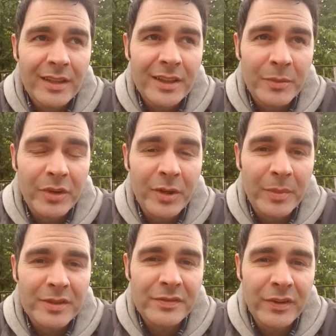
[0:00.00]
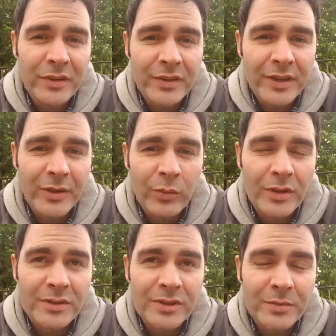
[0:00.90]
They might not be able to find the thing they
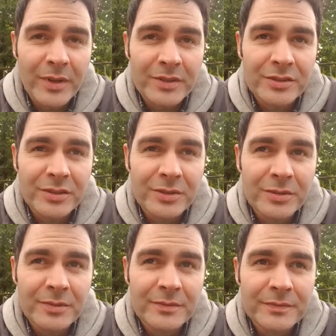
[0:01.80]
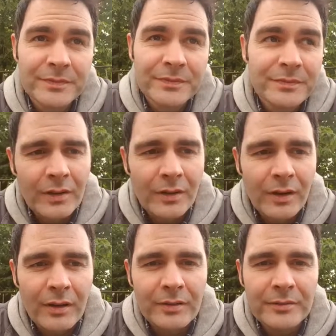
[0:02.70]
want to be able to do. So
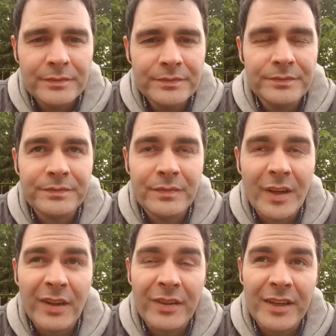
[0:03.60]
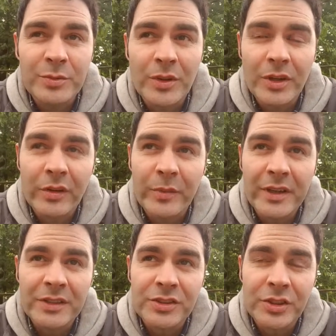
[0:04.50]
I think that's what the government
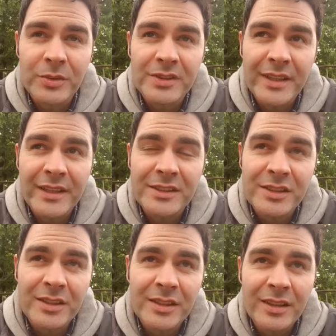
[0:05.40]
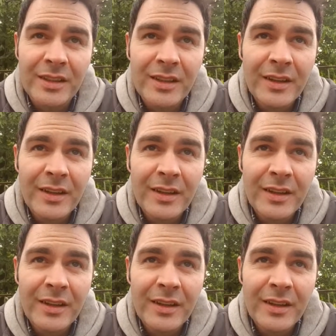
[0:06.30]
needs to do, is they need to